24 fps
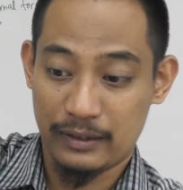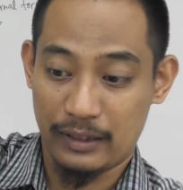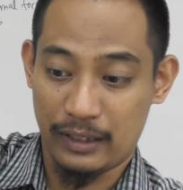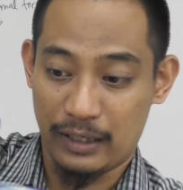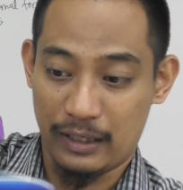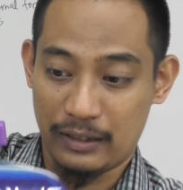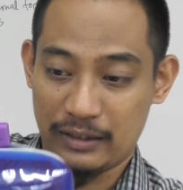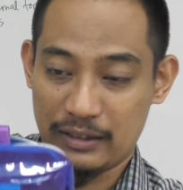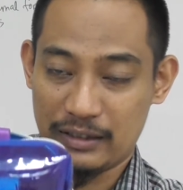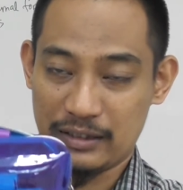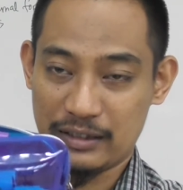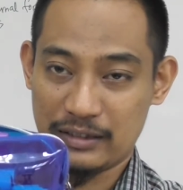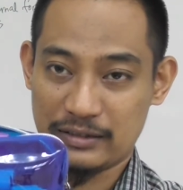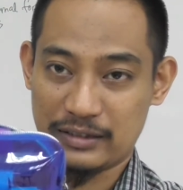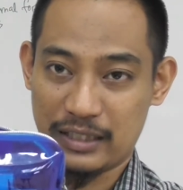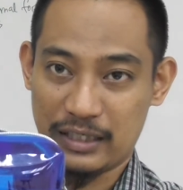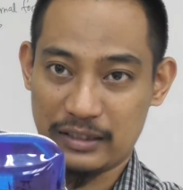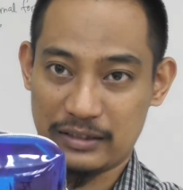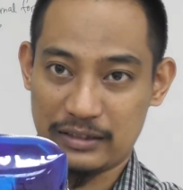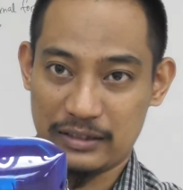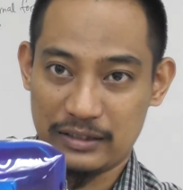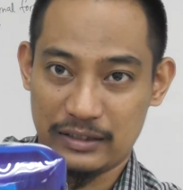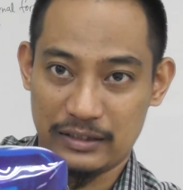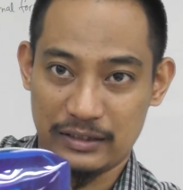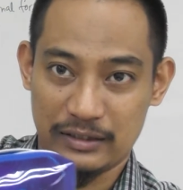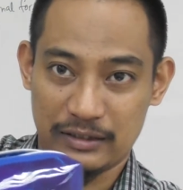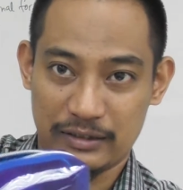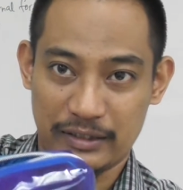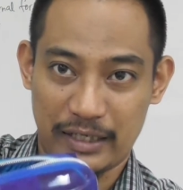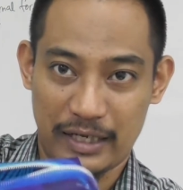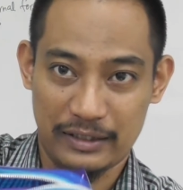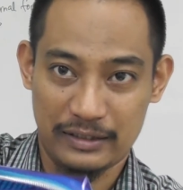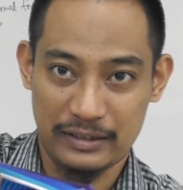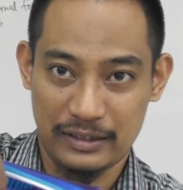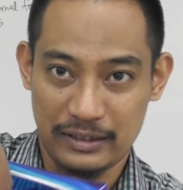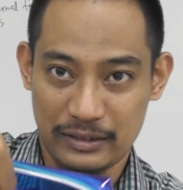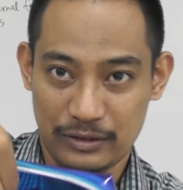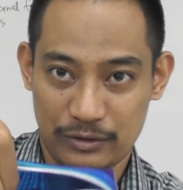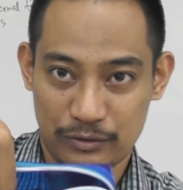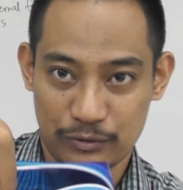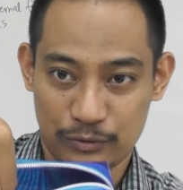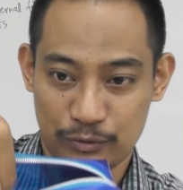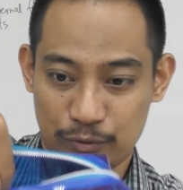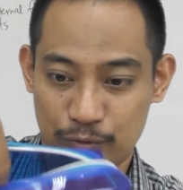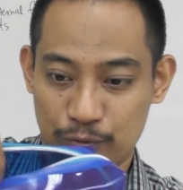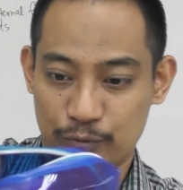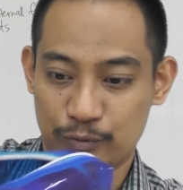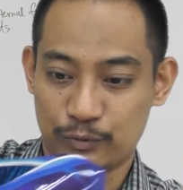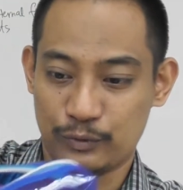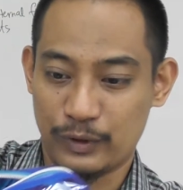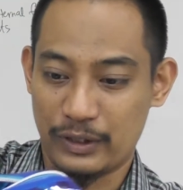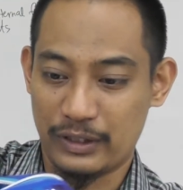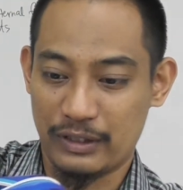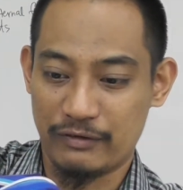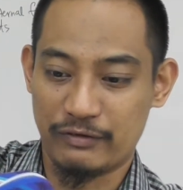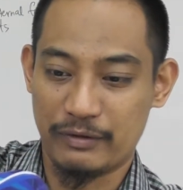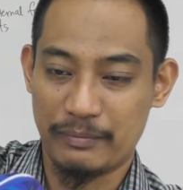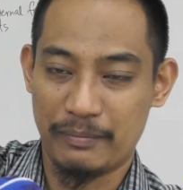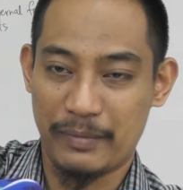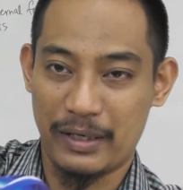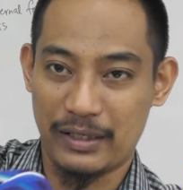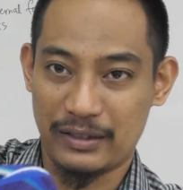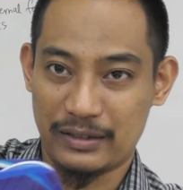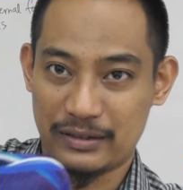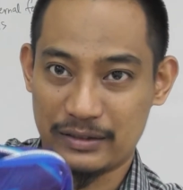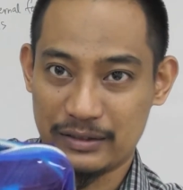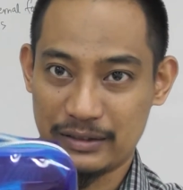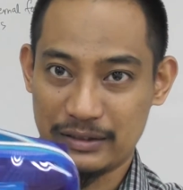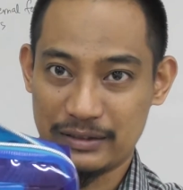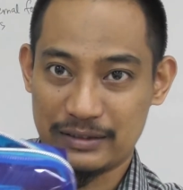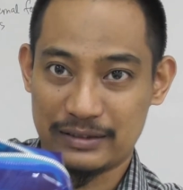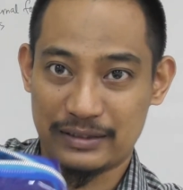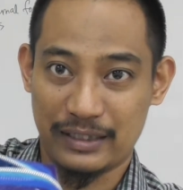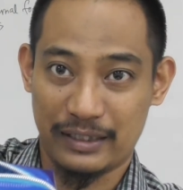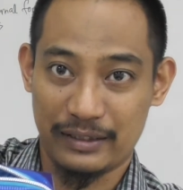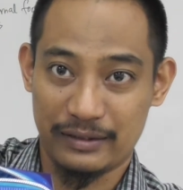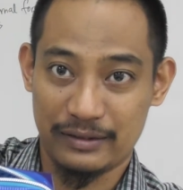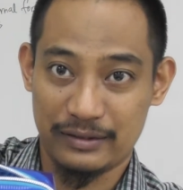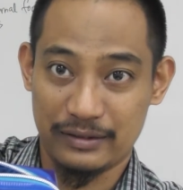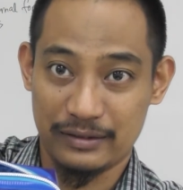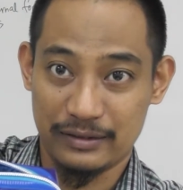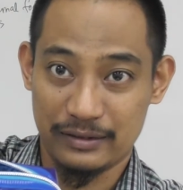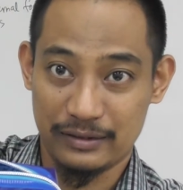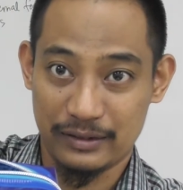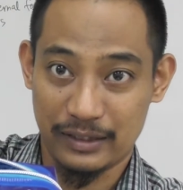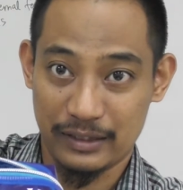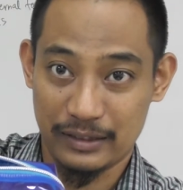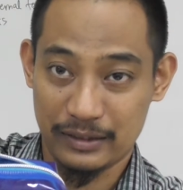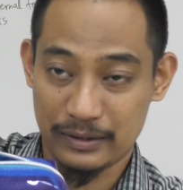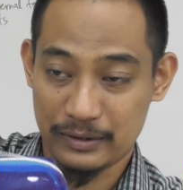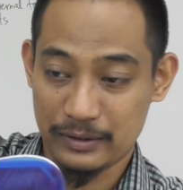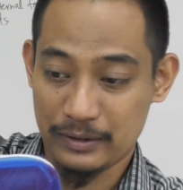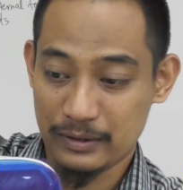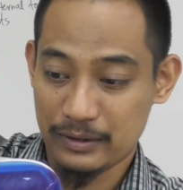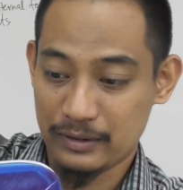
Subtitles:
And it is actually reacting to whatever marker inside here, right?